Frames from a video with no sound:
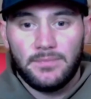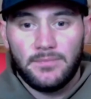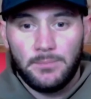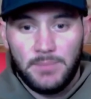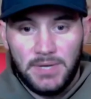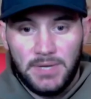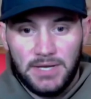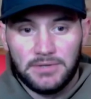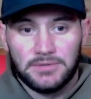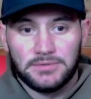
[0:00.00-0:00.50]

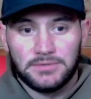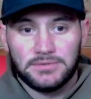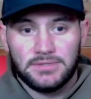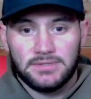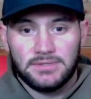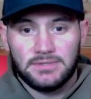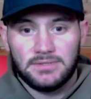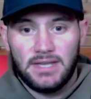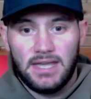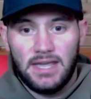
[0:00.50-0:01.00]

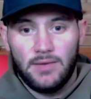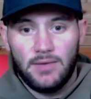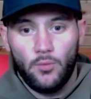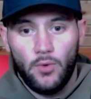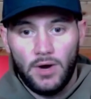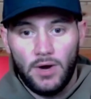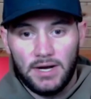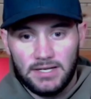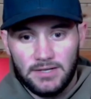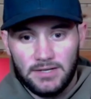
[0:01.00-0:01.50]
peers
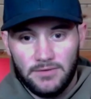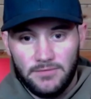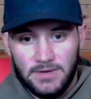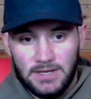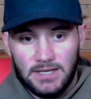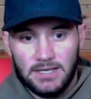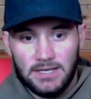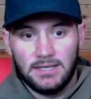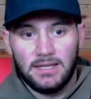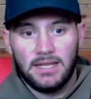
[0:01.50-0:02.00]
and wanting to
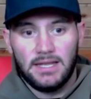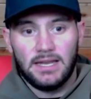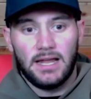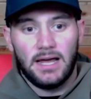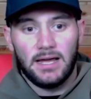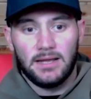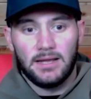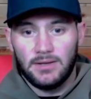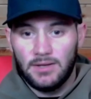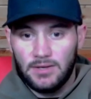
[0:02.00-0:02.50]
fit in. And
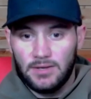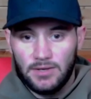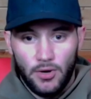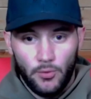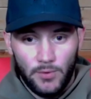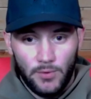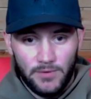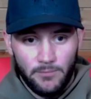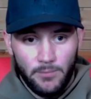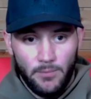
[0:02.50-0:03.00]
I
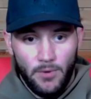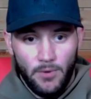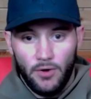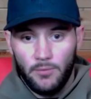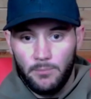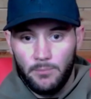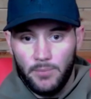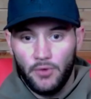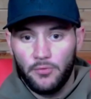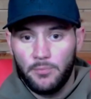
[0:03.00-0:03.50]
know we've
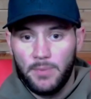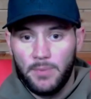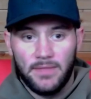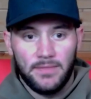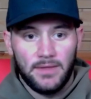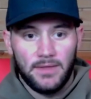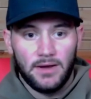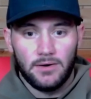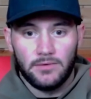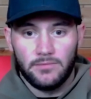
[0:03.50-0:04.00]
all both
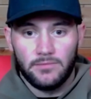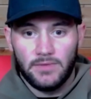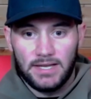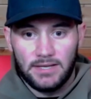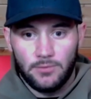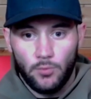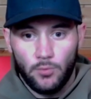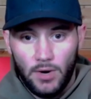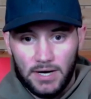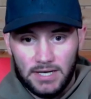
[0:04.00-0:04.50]
been there of
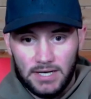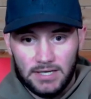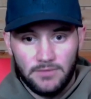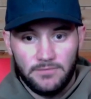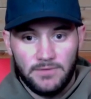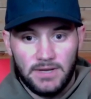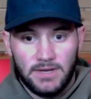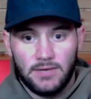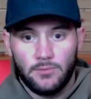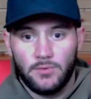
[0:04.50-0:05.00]
like wanting to
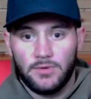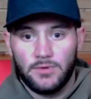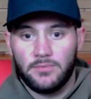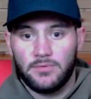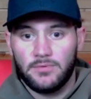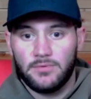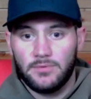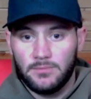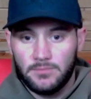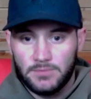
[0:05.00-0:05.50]
fit in
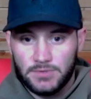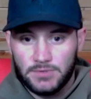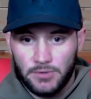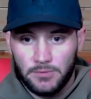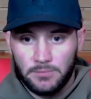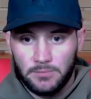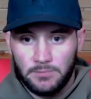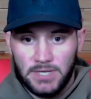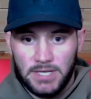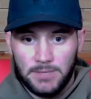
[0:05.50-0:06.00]
with
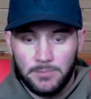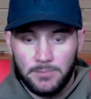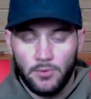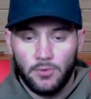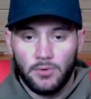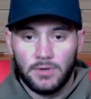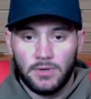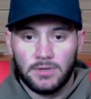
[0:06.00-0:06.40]
certain people